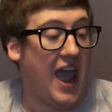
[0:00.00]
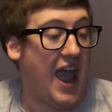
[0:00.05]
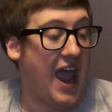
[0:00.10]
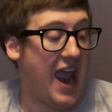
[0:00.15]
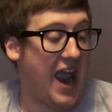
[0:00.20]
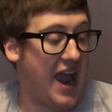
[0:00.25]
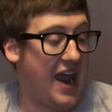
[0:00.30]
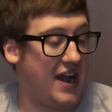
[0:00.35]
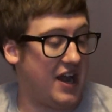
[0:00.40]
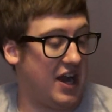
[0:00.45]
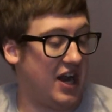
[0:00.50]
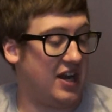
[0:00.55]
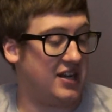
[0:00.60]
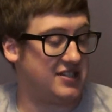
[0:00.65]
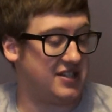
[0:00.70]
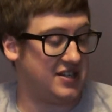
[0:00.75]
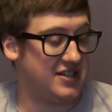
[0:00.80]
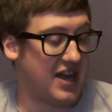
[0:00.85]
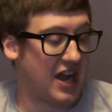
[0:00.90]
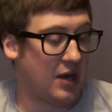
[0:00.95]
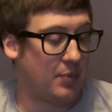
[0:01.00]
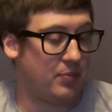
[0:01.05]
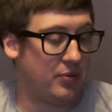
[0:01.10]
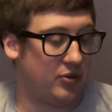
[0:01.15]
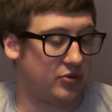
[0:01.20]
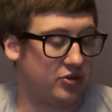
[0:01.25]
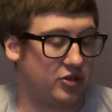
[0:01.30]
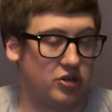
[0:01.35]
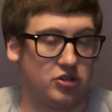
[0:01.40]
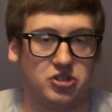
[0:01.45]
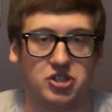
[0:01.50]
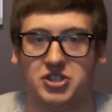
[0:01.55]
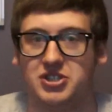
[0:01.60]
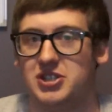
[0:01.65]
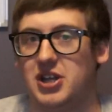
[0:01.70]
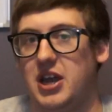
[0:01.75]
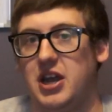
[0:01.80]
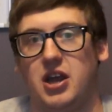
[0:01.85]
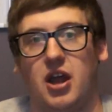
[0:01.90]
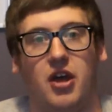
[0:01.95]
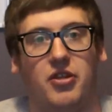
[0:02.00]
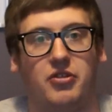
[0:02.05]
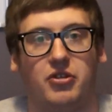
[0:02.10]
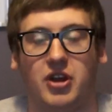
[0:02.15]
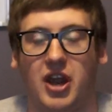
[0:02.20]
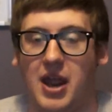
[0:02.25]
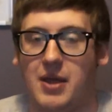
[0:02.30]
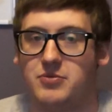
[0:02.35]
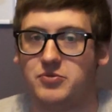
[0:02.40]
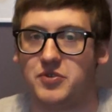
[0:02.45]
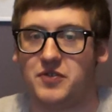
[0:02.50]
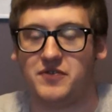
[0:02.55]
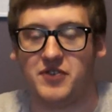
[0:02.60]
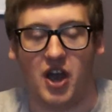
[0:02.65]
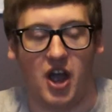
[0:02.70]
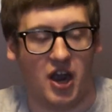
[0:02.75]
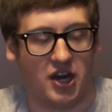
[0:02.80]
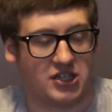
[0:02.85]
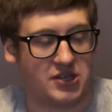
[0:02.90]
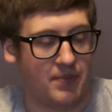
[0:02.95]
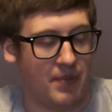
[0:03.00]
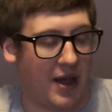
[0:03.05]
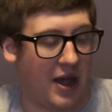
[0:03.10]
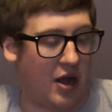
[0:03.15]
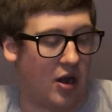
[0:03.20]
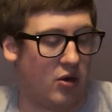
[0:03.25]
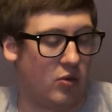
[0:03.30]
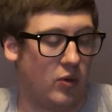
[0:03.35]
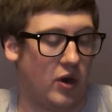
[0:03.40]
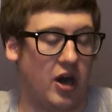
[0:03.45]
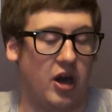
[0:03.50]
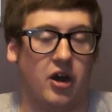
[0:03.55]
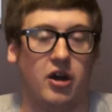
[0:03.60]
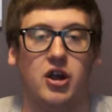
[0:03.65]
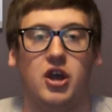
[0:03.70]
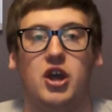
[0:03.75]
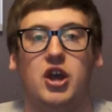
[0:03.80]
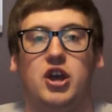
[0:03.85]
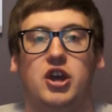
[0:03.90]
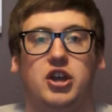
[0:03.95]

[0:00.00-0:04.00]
And it is a deck builder just like other games we've talked about where